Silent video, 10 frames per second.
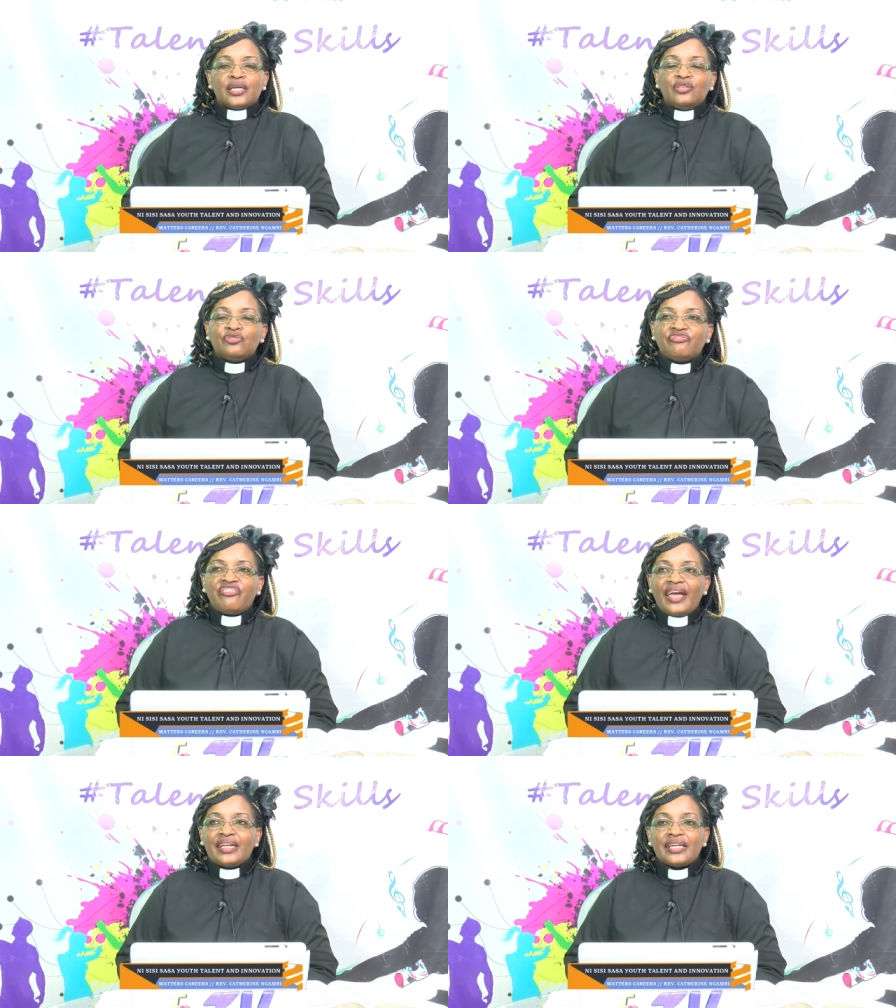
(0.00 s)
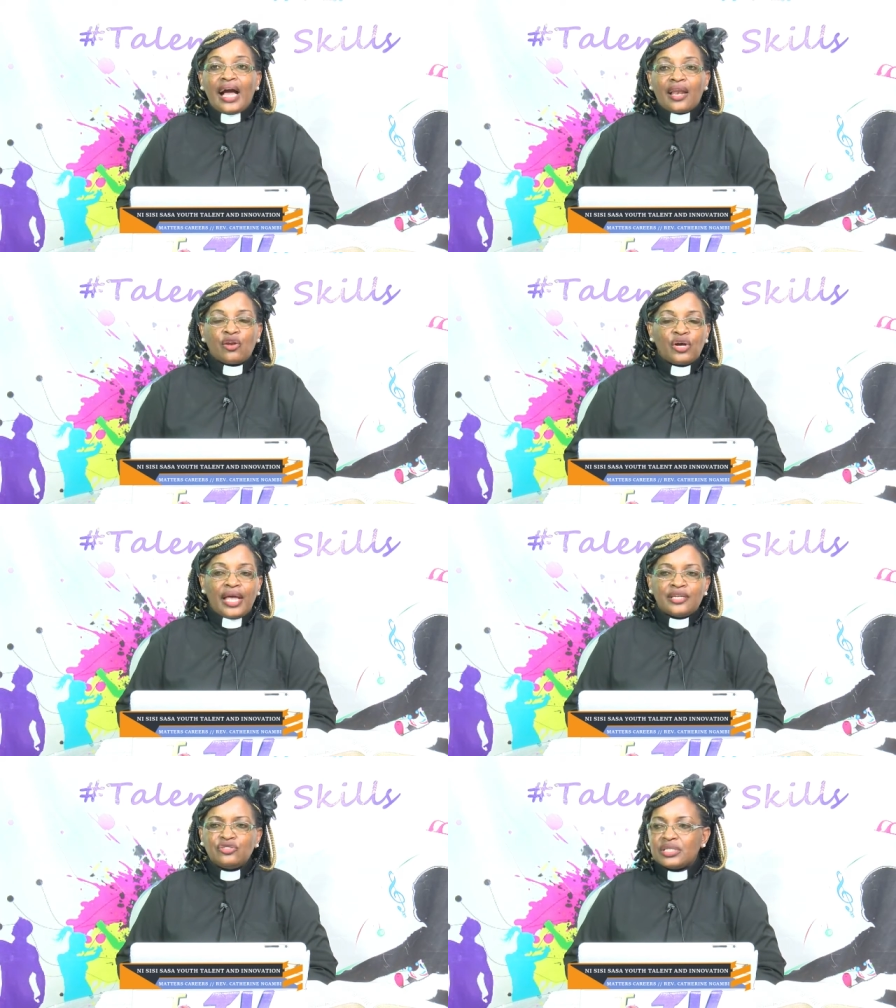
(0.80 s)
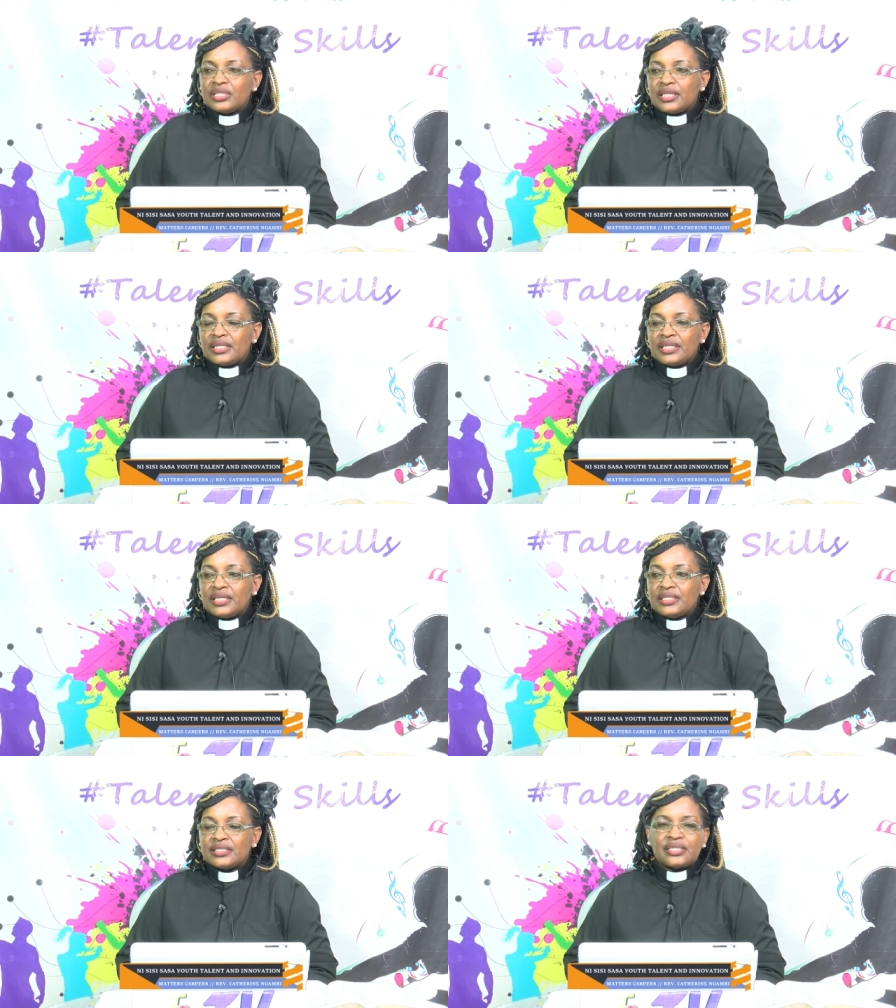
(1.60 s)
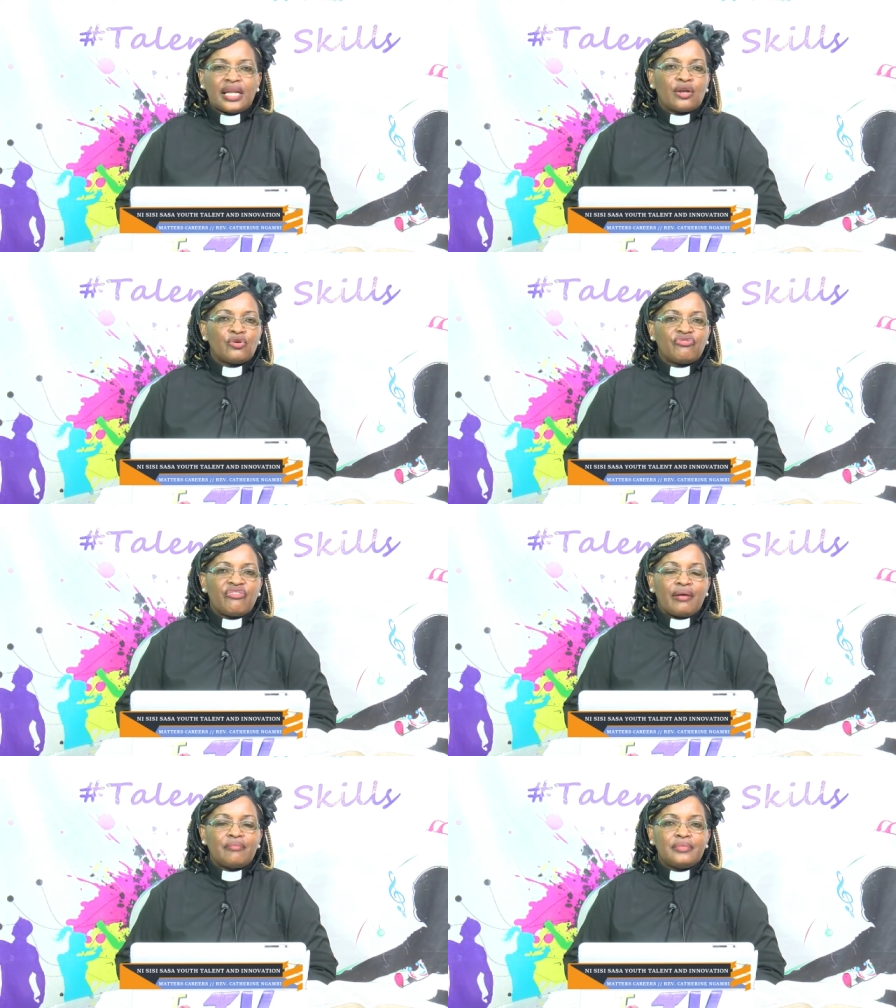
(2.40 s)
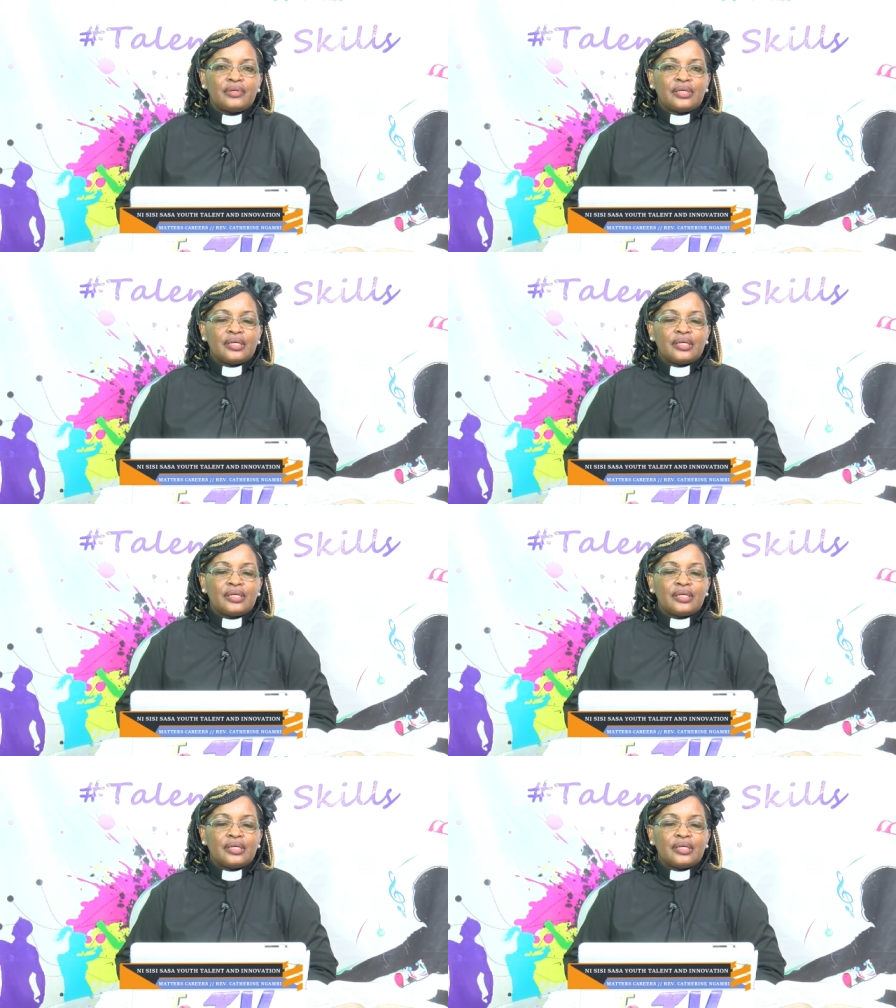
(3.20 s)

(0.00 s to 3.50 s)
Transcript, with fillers: You find a lawyer, during the day he's in a law firm,